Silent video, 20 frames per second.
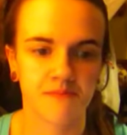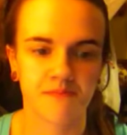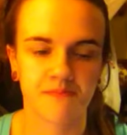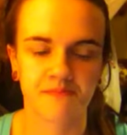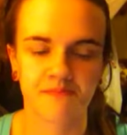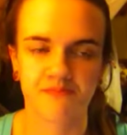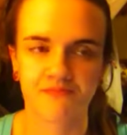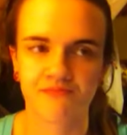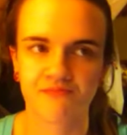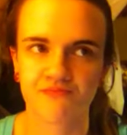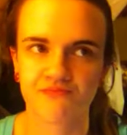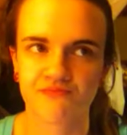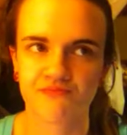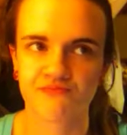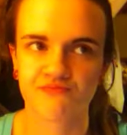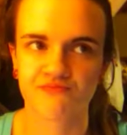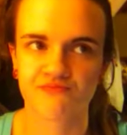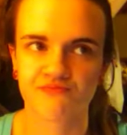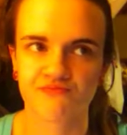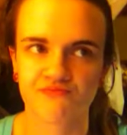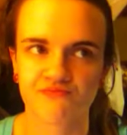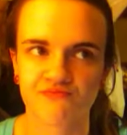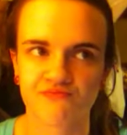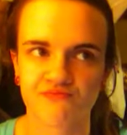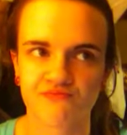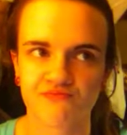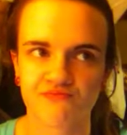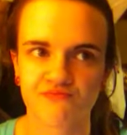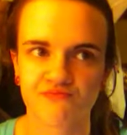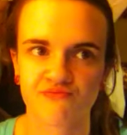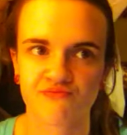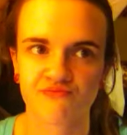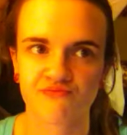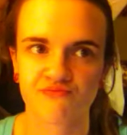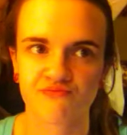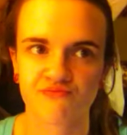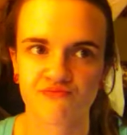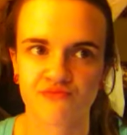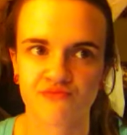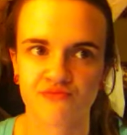
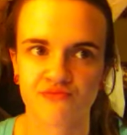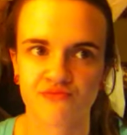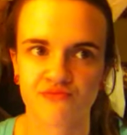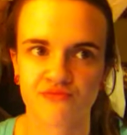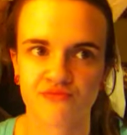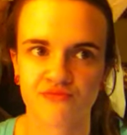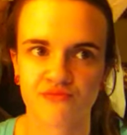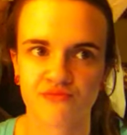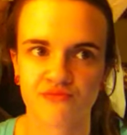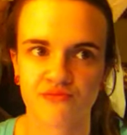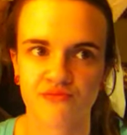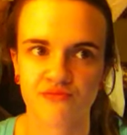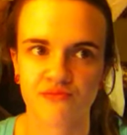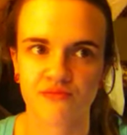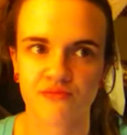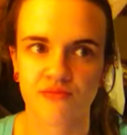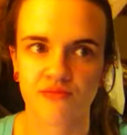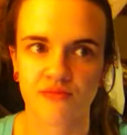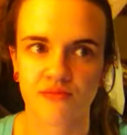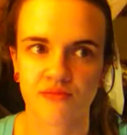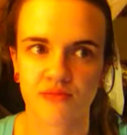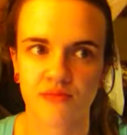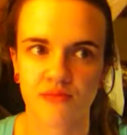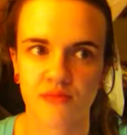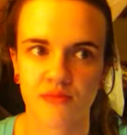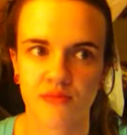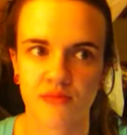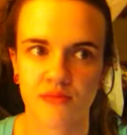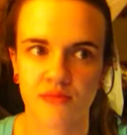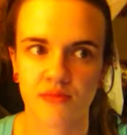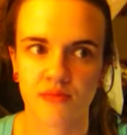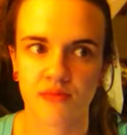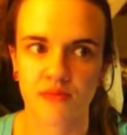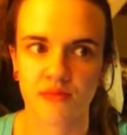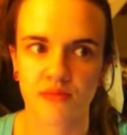No one is speaking in this clip.